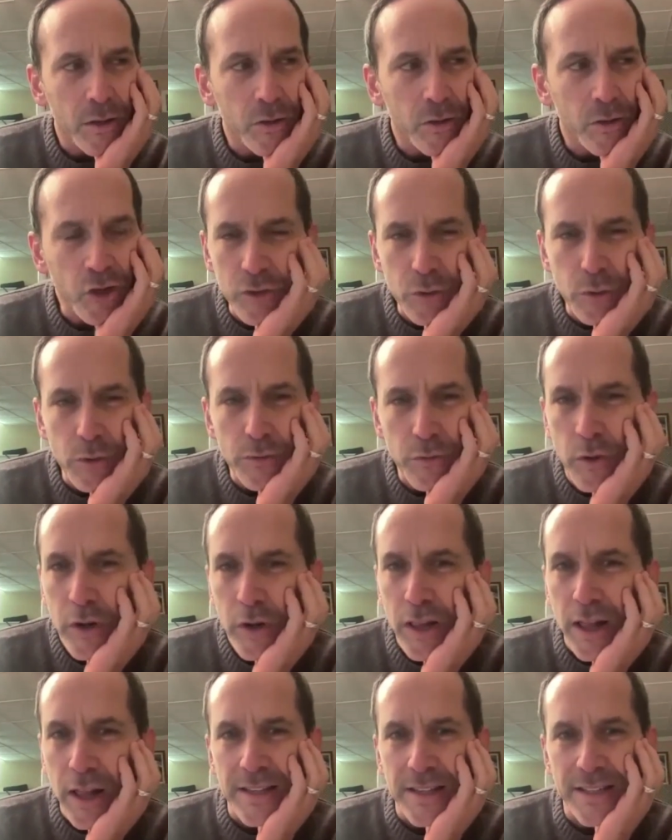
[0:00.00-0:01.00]
just sort of
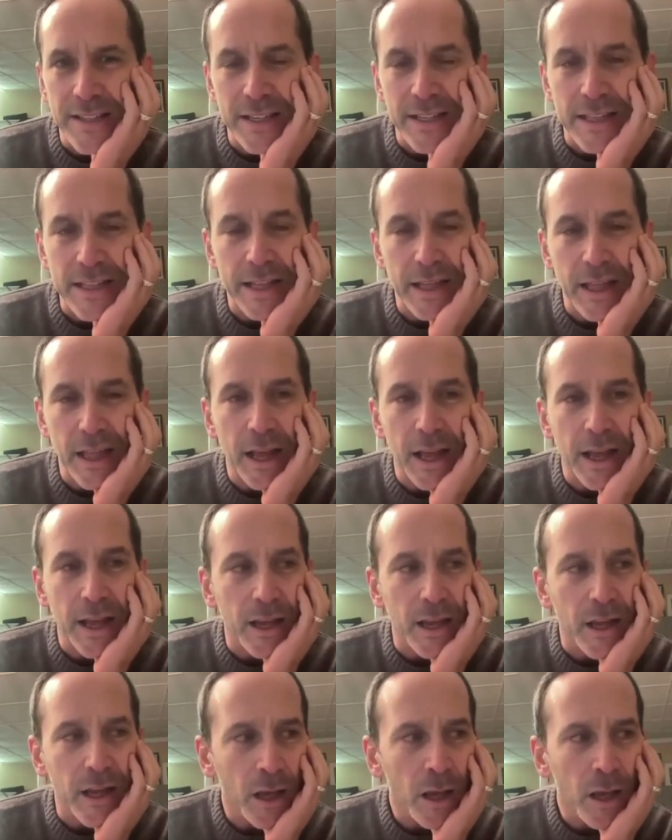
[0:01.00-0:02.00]
realizing that
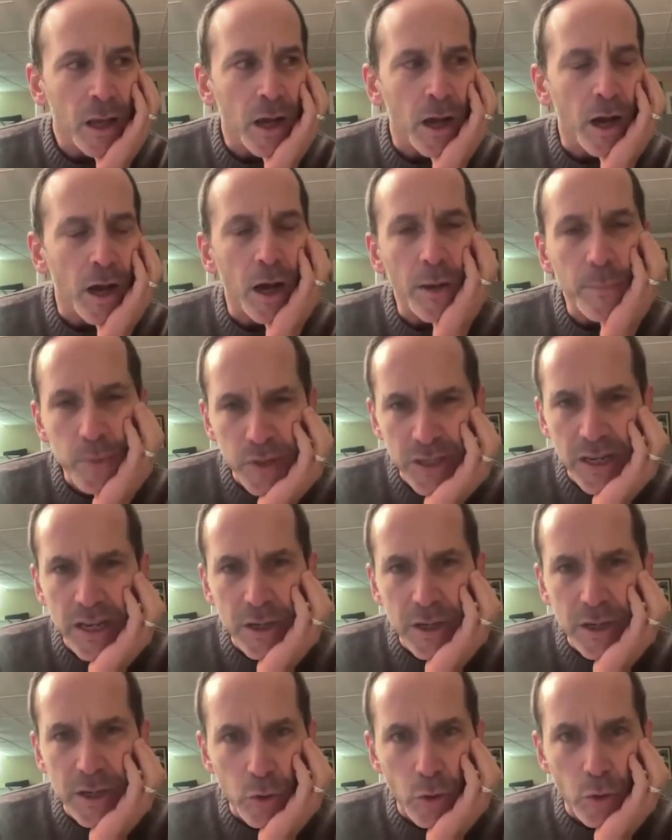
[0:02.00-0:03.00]
like
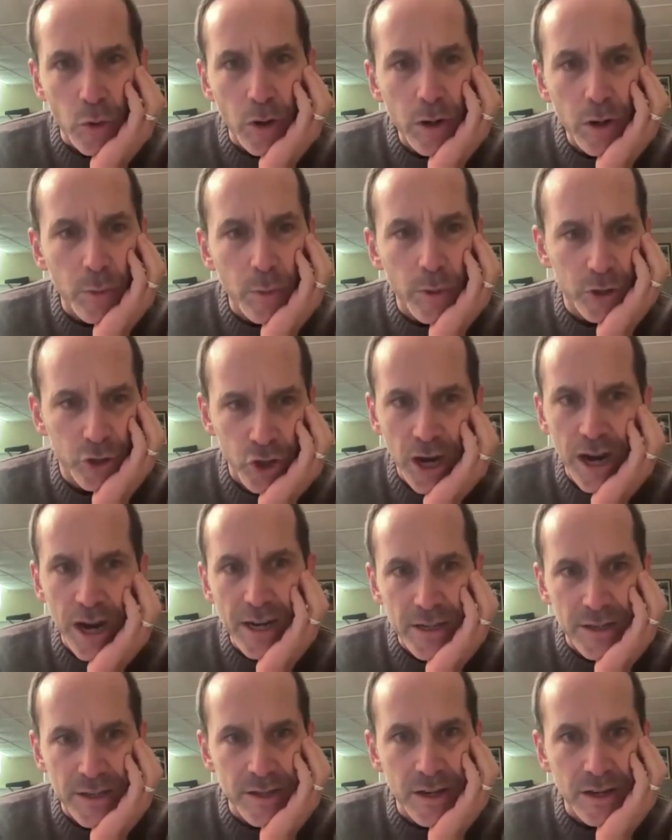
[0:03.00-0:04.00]
upstate New York, where
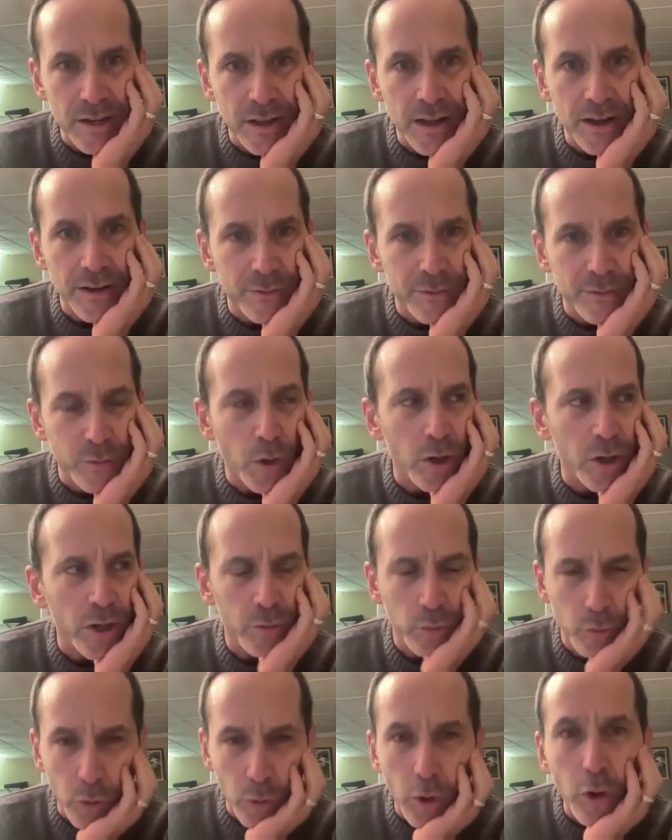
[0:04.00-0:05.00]
Jack has done a lot of work,
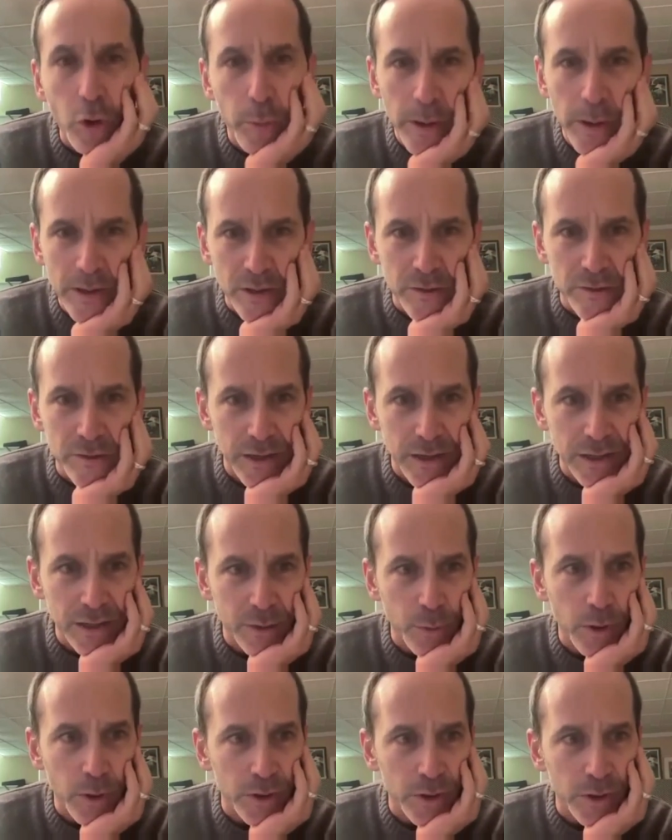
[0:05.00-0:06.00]
and rural
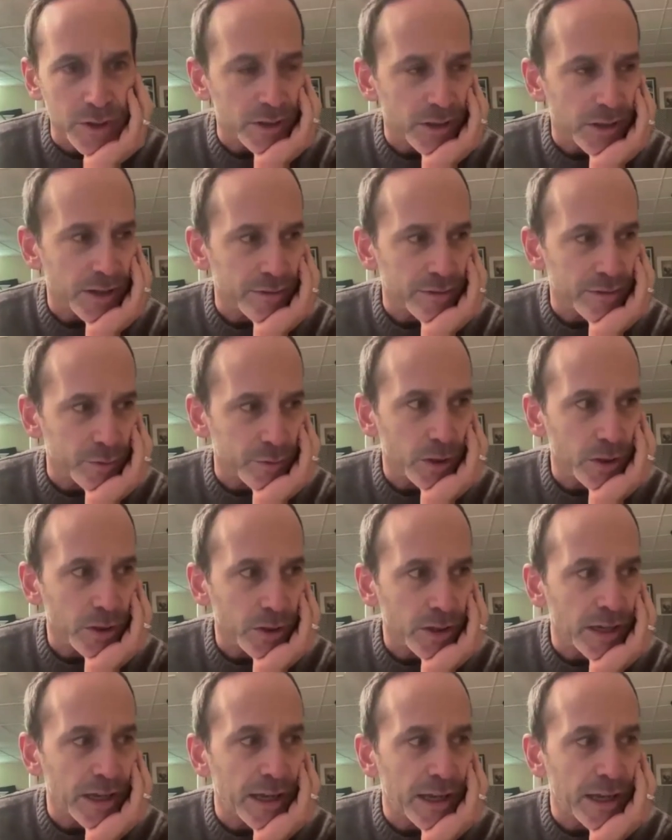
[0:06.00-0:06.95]
Pennsylvania, where he's done a lot of work,